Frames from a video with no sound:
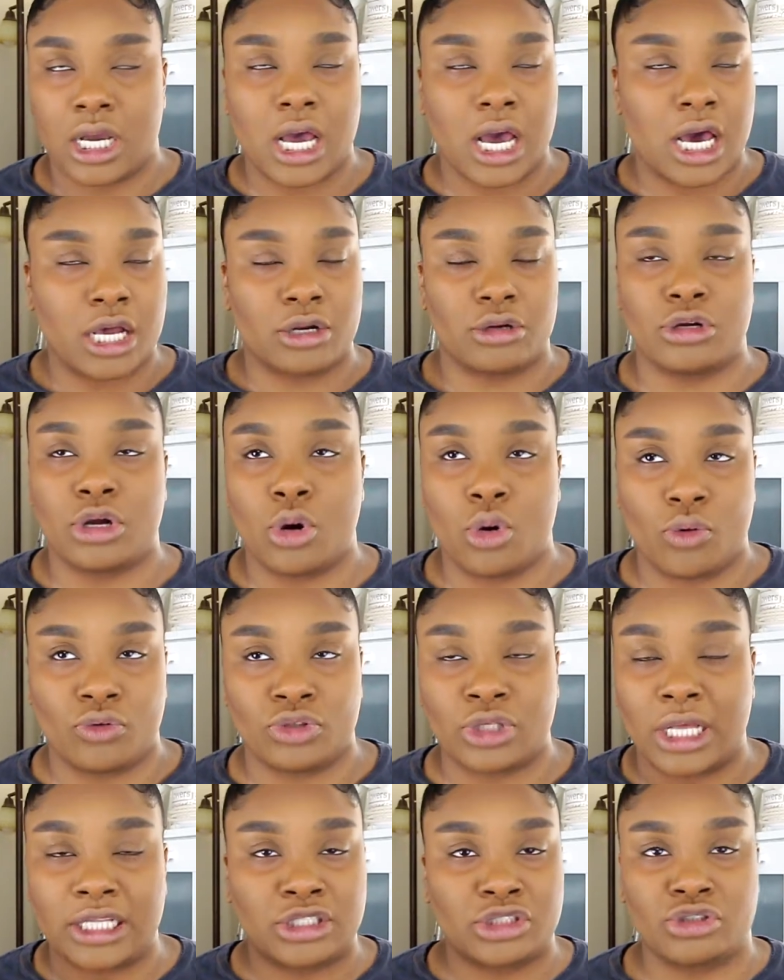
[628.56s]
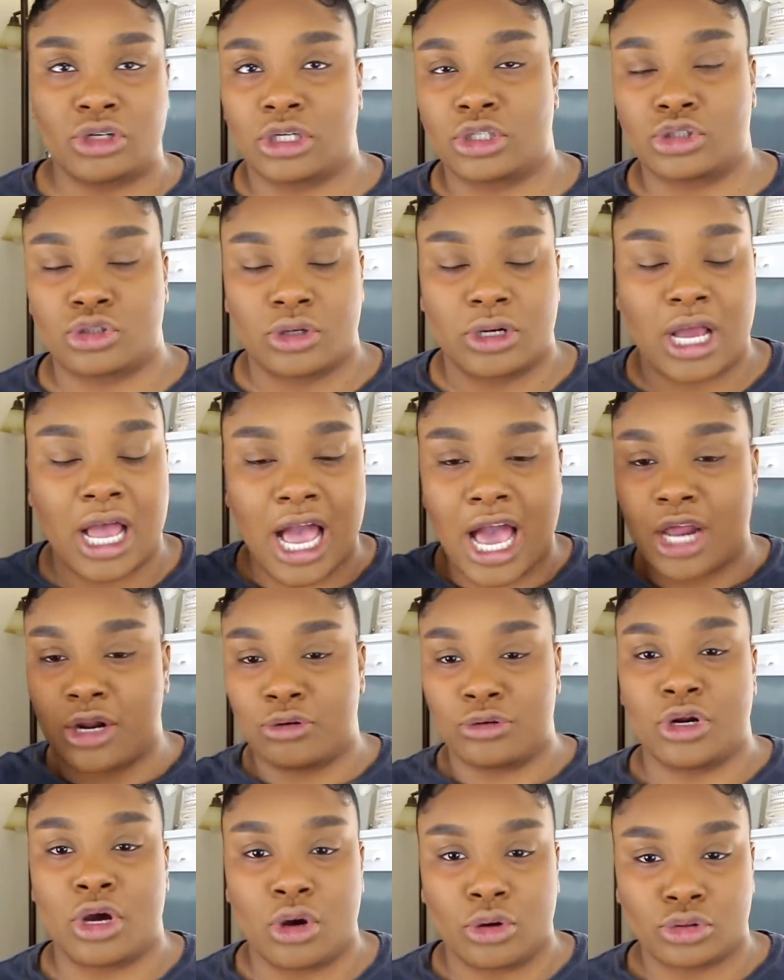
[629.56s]
I don't know. That's drugstore. I
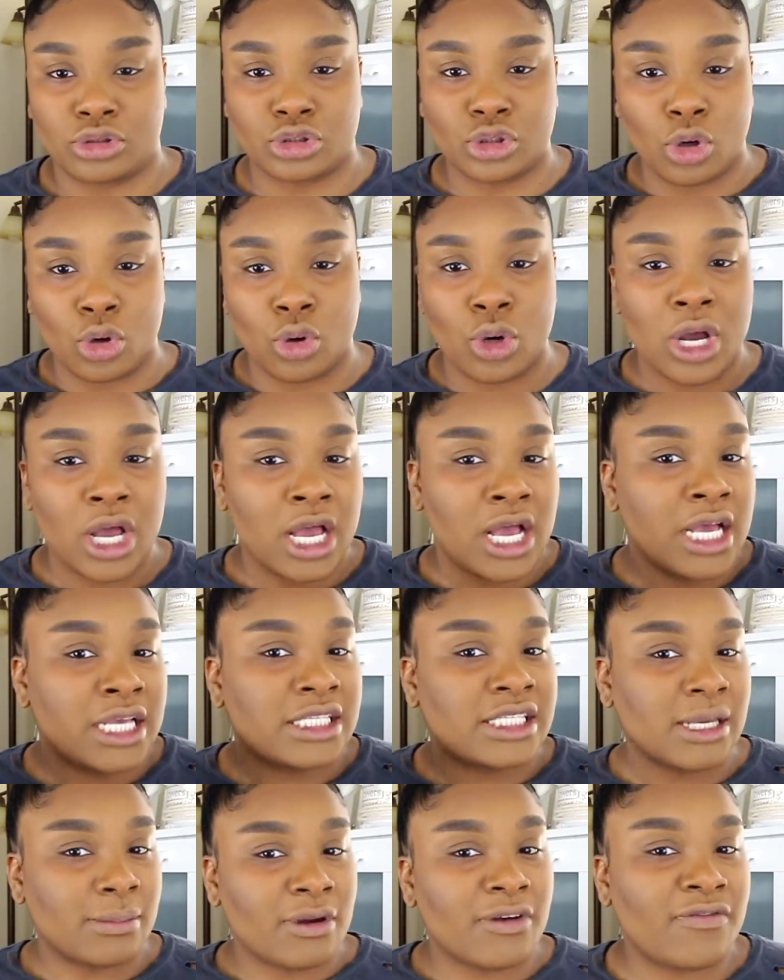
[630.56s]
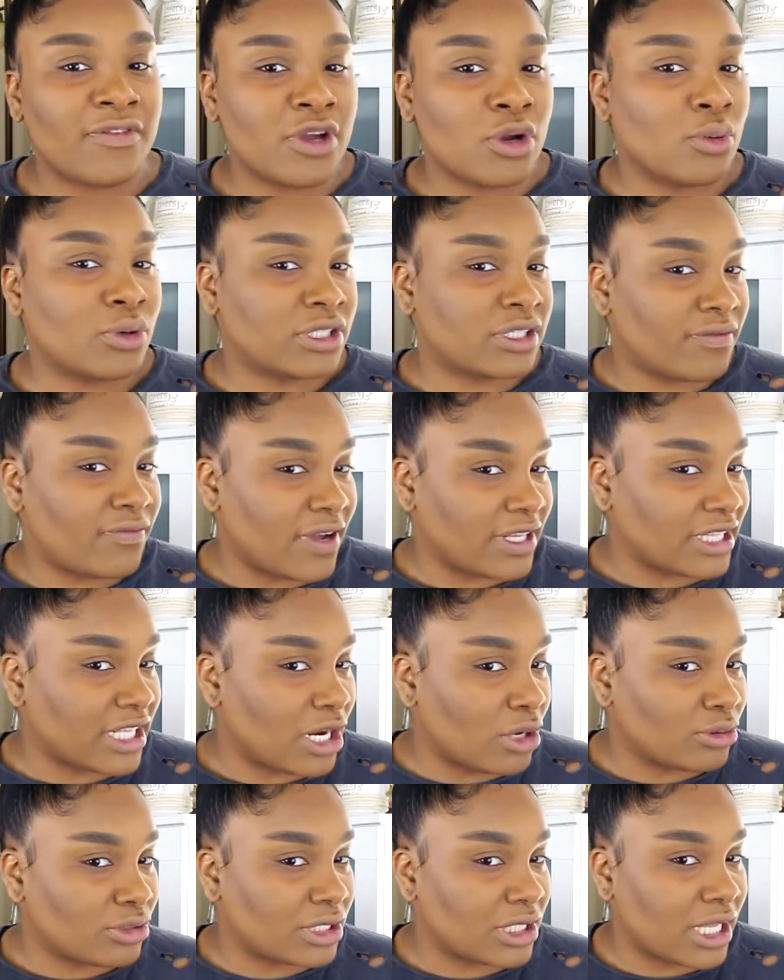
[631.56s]
don't know. So some of it was the fact that
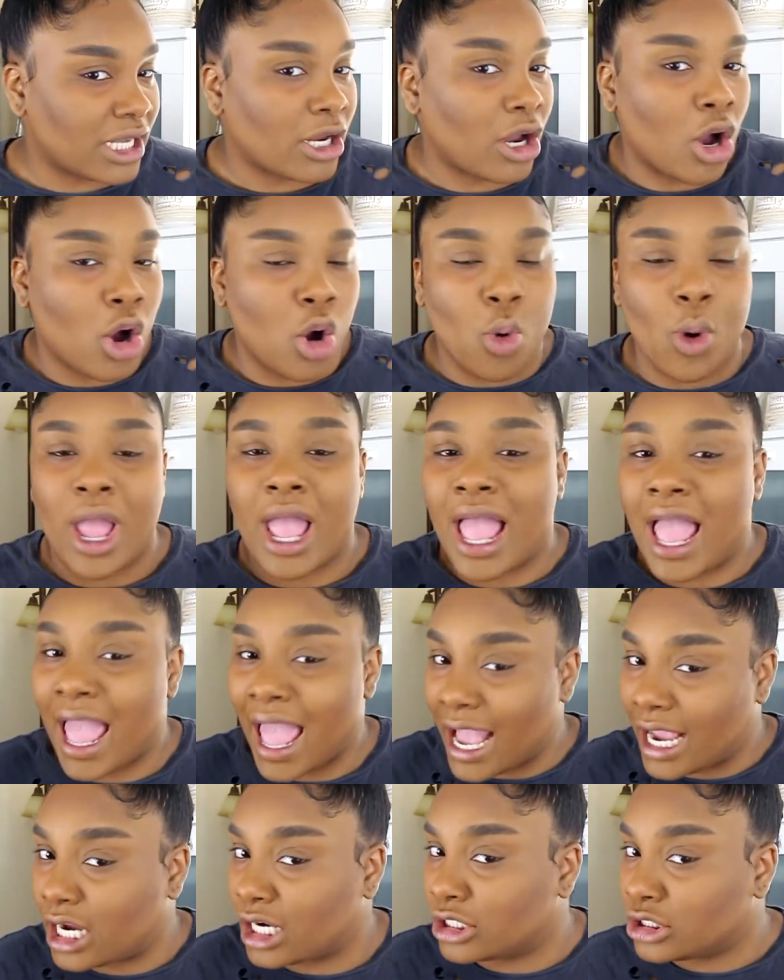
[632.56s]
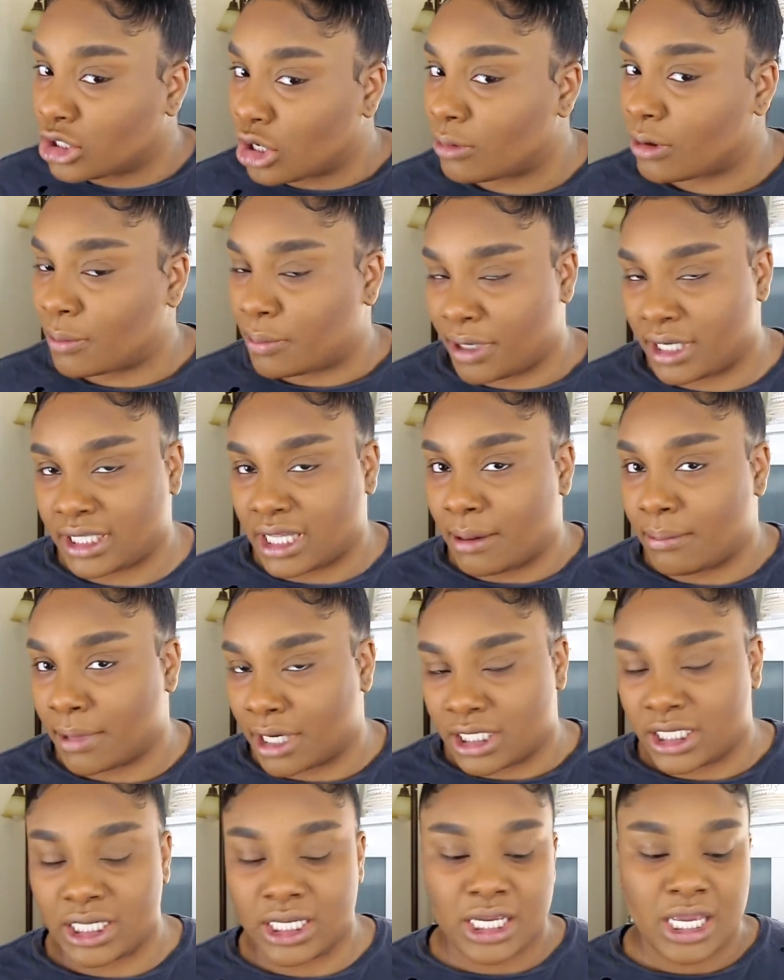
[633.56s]
I was like, oh heck no, I'm not paying that
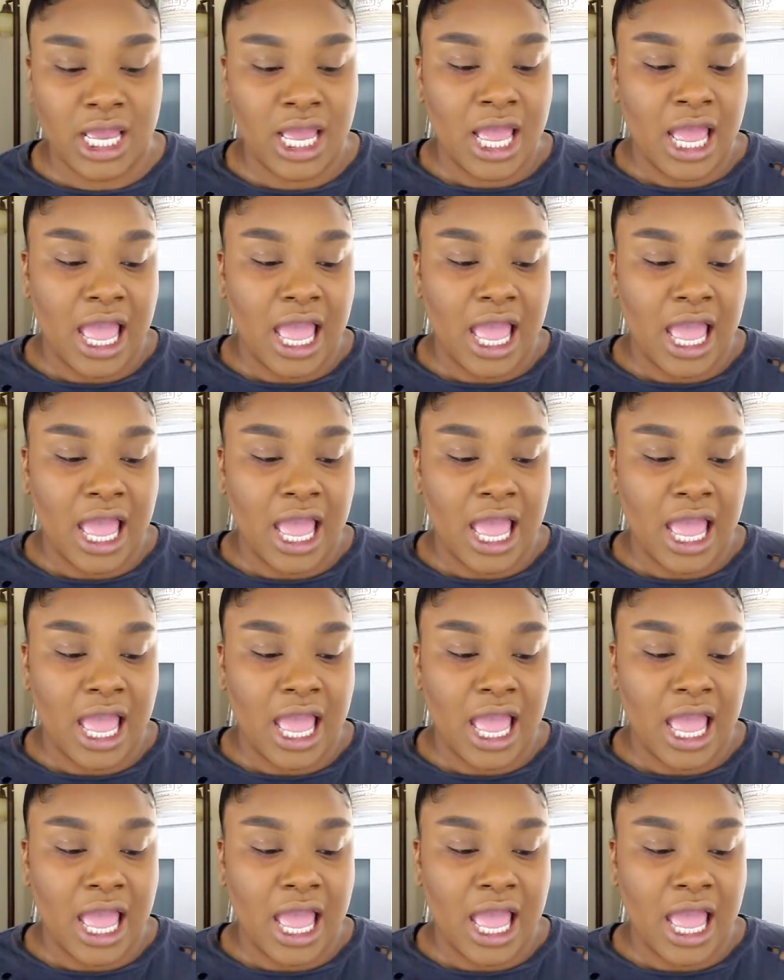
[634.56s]
money.